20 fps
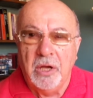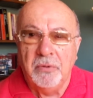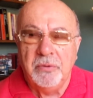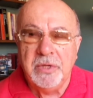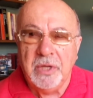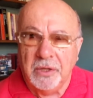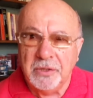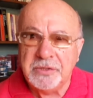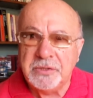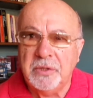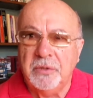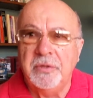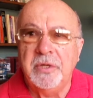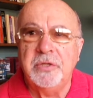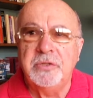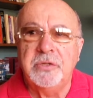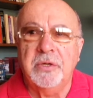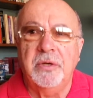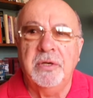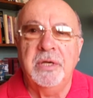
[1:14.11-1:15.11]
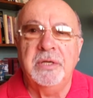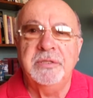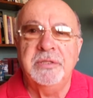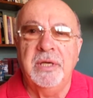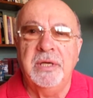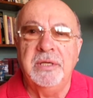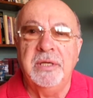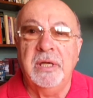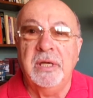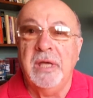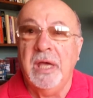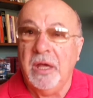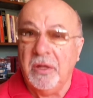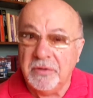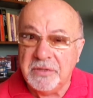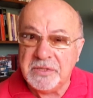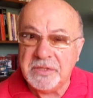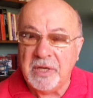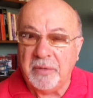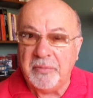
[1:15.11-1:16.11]
We also enjoy attending
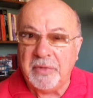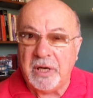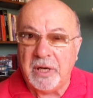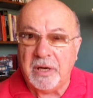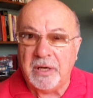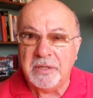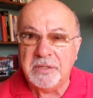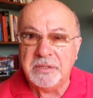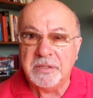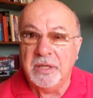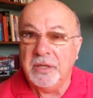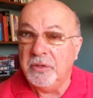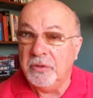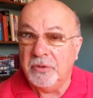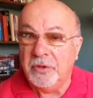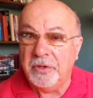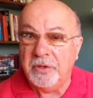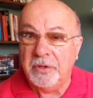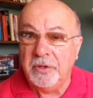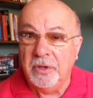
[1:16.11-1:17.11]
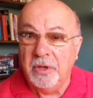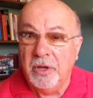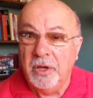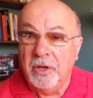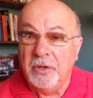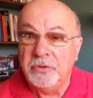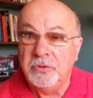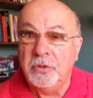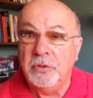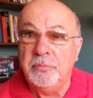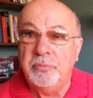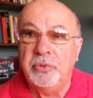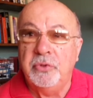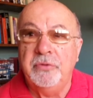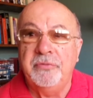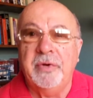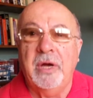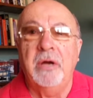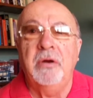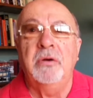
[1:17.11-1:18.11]
health seminars in order to
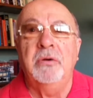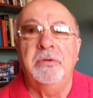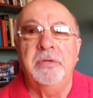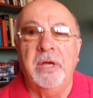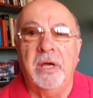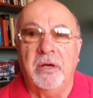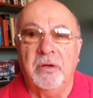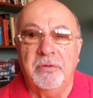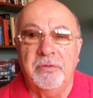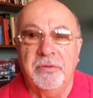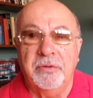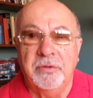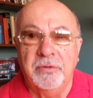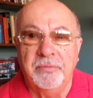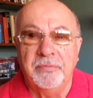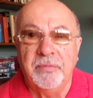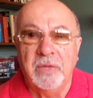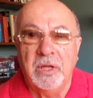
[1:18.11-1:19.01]
improve our own health.